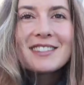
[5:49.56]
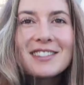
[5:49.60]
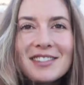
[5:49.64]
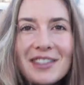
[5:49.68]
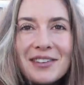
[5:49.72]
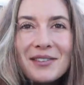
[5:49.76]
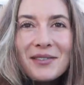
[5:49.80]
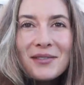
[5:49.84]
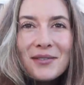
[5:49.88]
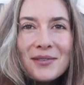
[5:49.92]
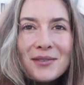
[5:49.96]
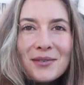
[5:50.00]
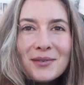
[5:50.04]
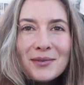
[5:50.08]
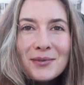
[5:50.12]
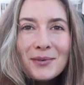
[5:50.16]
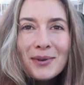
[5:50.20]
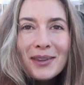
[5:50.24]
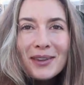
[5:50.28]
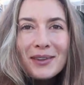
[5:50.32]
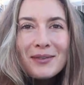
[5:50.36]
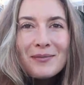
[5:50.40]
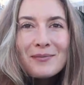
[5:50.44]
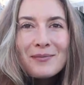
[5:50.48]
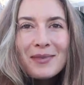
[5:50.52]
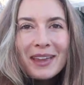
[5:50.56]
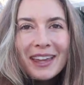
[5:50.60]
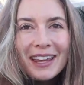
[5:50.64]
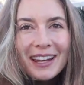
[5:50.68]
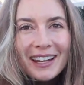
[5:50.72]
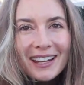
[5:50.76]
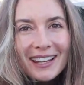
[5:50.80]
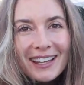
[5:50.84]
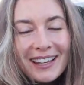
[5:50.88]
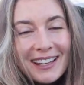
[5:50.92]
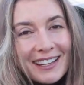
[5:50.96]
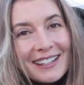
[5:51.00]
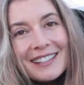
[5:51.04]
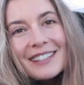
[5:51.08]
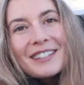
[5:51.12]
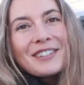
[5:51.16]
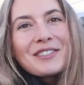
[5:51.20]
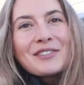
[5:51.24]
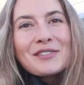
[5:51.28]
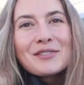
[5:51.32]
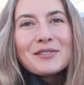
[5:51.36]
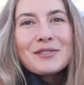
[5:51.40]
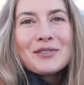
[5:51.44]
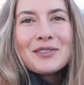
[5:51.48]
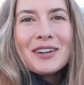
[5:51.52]
So we made it
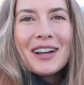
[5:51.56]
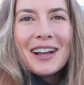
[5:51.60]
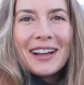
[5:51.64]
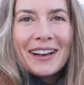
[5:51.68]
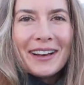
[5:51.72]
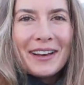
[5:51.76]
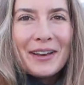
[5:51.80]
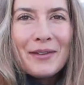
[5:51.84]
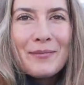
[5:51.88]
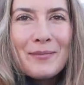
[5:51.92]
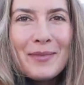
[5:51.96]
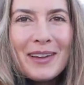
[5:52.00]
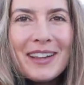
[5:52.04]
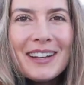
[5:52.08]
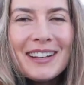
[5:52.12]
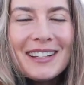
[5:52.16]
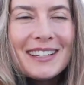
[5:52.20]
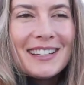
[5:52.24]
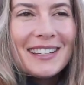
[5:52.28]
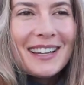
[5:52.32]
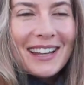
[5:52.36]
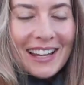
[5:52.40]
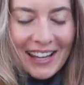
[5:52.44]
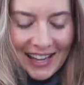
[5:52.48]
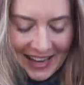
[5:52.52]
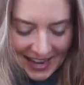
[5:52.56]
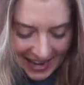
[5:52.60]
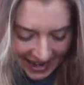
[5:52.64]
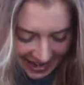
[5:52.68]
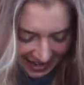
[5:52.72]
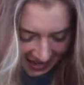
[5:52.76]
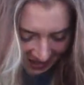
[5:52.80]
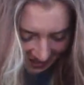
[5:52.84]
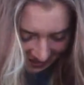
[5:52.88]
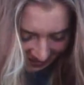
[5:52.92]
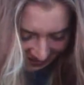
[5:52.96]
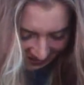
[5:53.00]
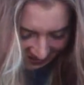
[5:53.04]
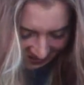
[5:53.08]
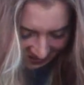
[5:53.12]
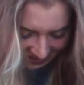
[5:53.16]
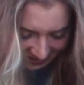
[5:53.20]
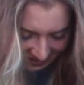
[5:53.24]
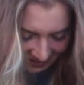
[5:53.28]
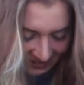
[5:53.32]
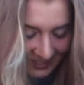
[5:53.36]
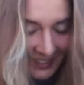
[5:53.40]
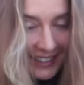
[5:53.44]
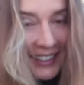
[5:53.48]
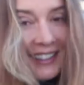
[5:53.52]
to Andermatt, and
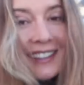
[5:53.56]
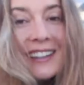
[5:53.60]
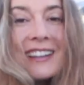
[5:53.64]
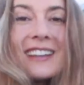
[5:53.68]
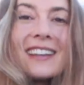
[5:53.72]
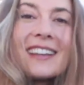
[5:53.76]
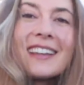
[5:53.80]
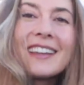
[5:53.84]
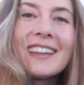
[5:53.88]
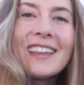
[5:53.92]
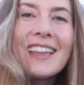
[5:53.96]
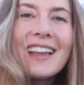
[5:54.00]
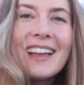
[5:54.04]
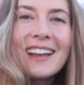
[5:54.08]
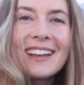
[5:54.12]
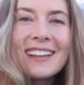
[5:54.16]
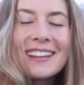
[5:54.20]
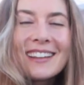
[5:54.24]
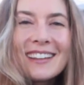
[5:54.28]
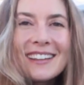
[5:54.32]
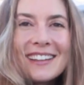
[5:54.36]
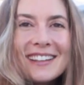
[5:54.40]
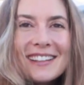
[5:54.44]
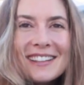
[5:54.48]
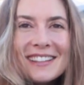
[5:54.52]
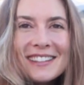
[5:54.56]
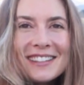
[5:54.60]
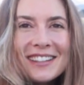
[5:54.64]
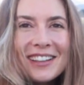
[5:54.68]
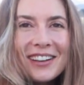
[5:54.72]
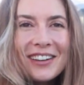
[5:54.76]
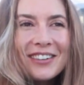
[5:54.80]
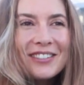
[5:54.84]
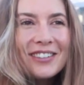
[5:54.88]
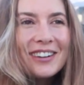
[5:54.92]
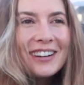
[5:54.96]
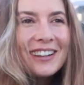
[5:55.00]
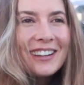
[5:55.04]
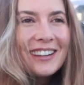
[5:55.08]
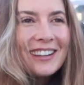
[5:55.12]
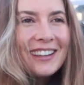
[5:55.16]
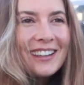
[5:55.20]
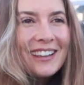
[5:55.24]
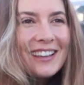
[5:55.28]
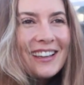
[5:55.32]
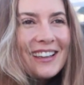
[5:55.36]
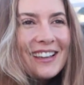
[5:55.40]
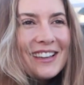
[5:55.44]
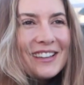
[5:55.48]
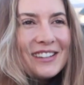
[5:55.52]
yeah, it's already
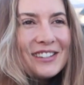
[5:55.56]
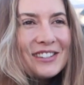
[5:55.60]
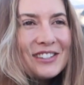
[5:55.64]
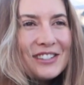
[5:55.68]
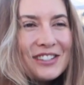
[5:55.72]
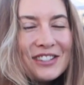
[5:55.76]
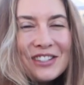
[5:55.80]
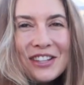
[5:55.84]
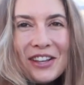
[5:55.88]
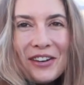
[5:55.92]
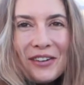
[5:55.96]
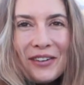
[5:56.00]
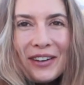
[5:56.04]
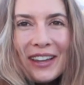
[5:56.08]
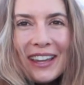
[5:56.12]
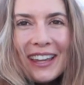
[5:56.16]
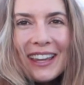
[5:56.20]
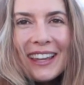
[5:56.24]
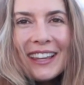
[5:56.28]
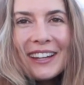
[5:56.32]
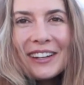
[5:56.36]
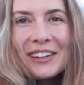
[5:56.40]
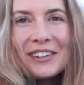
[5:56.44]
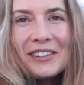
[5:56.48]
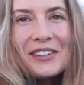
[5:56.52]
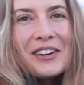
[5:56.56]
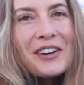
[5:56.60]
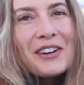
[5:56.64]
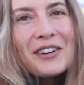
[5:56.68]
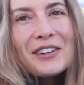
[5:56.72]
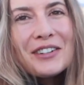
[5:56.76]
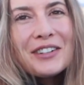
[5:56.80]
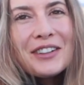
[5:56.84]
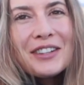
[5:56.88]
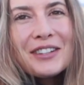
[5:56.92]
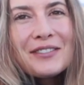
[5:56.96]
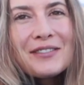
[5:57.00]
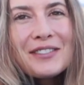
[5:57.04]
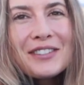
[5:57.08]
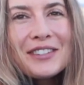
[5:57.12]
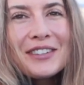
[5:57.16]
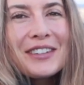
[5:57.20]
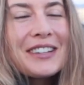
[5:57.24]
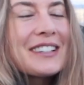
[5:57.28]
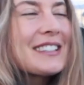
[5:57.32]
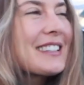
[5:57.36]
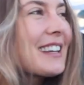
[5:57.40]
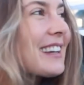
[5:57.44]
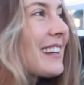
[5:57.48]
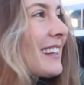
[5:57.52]
snowy and cold. I'm so
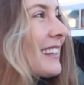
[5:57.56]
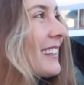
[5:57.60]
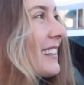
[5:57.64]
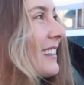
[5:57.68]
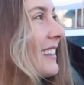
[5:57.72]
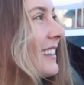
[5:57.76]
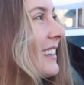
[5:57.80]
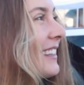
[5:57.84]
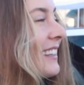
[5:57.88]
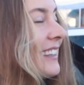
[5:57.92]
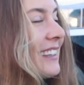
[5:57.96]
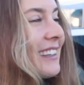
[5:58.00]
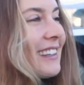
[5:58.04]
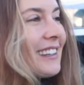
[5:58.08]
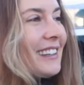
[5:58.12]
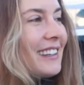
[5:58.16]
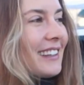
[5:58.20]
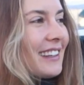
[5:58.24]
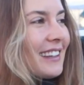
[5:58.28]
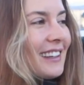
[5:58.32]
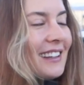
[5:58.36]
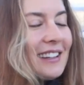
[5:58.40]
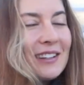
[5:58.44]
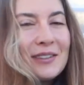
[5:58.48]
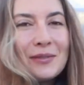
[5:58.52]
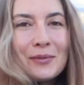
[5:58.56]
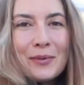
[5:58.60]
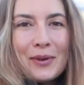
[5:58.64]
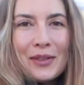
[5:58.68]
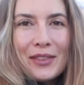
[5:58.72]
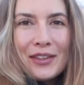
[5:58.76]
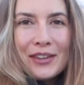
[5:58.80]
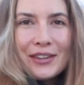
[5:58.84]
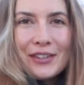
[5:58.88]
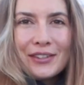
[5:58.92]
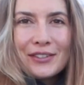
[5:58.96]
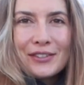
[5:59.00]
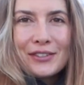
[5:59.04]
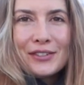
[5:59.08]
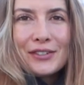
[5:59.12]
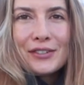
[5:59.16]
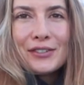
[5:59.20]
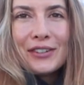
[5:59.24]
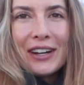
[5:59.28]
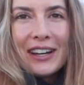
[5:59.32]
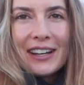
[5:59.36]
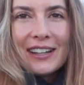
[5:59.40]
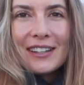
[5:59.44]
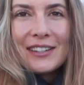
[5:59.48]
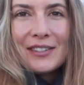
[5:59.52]
excited. And the weather looks
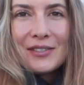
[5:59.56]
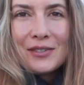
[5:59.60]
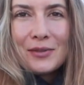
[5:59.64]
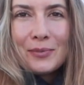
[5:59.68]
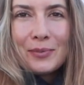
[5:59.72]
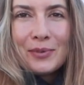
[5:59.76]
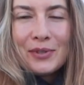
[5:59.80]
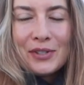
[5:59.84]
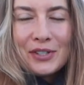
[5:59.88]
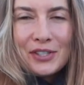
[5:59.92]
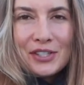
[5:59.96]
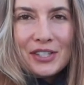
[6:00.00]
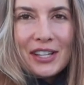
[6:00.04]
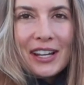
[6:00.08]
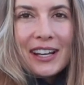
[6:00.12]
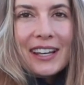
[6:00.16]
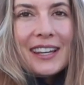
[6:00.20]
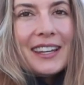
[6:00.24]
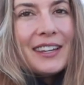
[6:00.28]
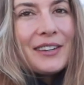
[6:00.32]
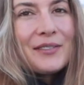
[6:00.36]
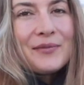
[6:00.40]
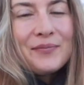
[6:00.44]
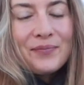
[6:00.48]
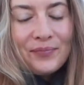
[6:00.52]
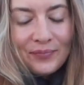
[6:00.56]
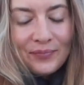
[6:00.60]
great, super sunny.